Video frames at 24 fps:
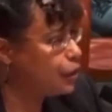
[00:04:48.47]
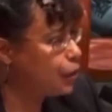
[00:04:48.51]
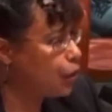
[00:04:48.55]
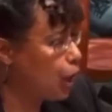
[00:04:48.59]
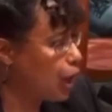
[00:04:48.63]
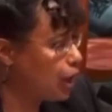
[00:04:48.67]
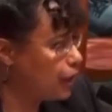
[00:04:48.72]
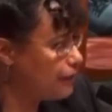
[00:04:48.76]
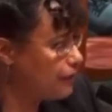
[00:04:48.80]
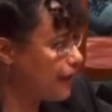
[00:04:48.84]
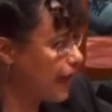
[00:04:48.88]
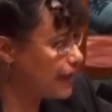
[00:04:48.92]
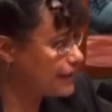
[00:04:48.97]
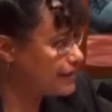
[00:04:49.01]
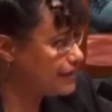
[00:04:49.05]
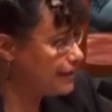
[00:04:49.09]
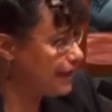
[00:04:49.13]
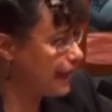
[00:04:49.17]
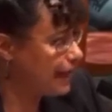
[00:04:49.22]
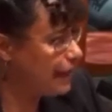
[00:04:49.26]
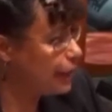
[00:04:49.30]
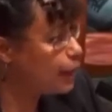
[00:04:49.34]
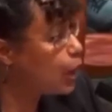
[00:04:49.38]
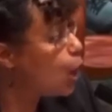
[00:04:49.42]
or
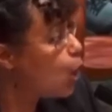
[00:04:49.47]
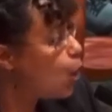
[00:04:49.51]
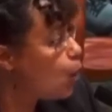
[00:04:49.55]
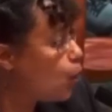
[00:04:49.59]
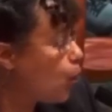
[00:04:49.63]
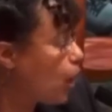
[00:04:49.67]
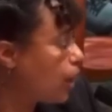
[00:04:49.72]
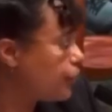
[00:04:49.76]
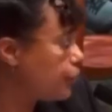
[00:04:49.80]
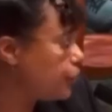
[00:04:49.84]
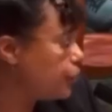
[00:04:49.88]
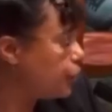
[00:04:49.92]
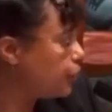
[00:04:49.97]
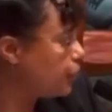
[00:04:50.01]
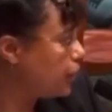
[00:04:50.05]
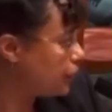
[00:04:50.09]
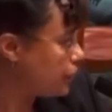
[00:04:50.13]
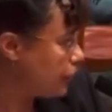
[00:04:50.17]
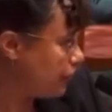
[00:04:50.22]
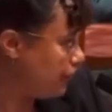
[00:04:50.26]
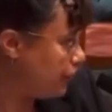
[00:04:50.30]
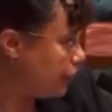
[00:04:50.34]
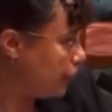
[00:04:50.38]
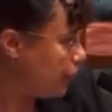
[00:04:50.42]
unvaccinated, whether you
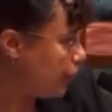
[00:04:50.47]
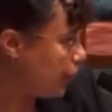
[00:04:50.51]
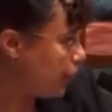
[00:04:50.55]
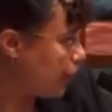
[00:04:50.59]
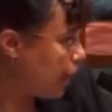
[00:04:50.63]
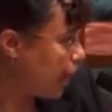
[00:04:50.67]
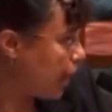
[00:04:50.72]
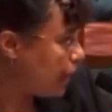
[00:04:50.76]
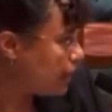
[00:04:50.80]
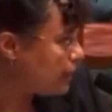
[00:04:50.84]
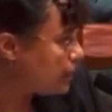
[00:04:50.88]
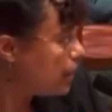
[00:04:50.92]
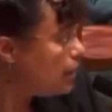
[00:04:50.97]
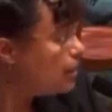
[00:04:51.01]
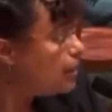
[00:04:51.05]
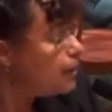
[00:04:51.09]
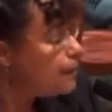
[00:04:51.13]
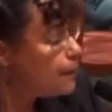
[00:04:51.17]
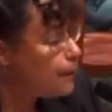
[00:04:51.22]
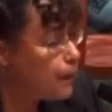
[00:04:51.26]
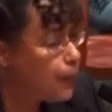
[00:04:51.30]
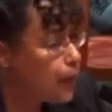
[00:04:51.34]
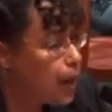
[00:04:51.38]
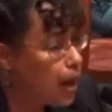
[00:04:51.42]
get the flu or not.
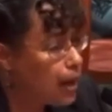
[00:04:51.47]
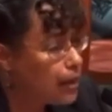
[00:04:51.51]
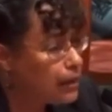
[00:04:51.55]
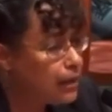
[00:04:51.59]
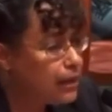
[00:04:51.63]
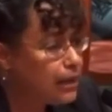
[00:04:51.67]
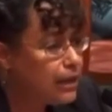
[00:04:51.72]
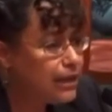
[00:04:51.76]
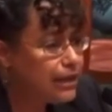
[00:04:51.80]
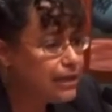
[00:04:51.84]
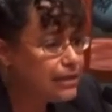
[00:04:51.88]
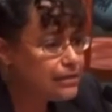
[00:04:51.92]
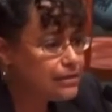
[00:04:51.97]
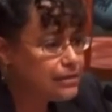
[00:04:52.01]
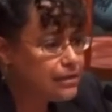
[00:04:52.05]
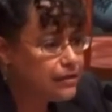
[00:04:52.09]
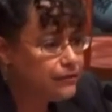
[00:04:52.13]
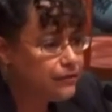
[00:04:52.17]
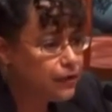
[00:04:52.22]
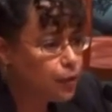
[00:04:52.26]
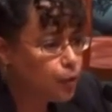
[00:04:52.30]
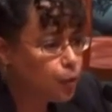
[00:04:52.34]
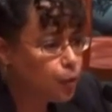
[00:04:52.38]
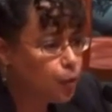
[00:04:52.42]
But it's
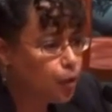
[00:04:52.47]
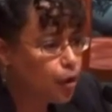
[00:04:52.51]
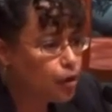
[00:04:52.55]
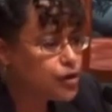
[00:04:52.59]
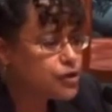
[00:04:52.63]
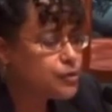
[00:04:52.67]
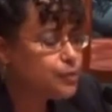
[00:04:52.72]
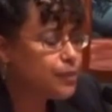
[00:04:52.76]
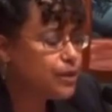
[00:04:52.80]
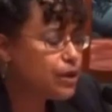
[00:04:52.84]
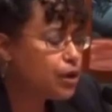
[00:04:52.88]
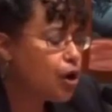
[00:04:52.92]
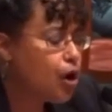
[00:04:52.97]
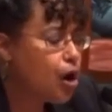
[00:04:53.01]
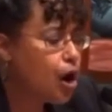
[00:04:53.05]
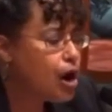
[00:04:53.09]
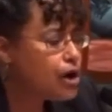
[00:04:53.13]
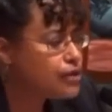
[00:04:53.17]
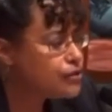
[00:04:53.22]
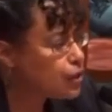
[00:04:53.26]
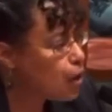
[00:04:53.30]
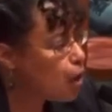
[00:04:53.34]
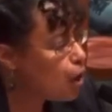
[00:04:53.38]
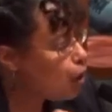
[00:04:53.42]
even worse
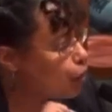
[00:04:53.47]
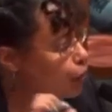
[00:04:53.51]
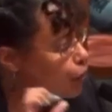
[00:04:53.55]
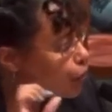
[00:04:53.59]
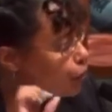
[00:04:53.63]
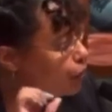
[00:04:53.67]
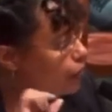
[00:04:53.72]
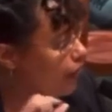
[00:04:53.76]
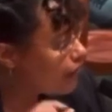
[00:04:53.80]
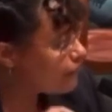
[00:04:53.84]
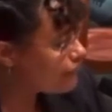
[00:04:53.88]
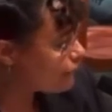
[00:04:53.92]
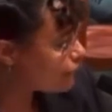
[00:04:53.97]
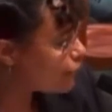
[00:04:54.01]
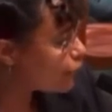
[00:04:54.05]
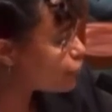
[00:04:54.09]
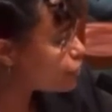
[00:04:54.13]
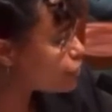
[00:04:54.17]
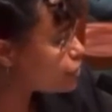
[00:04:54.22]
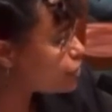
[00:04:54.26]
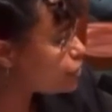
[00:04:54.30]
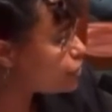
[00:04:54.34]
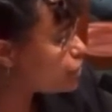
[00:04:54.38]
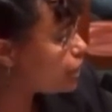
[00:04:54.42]
because although that
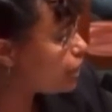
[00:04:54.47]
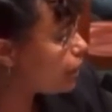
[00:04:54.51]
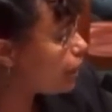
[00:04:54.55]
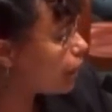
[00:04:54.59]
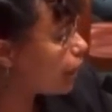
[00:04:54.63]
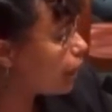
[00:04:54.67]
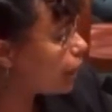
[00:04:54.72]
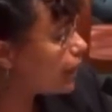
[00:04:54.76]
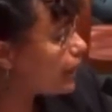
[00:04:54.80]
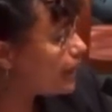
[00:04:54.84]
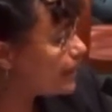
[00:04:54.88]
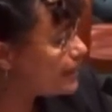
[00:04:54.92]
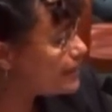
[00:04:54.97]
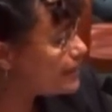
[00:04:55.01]
first year it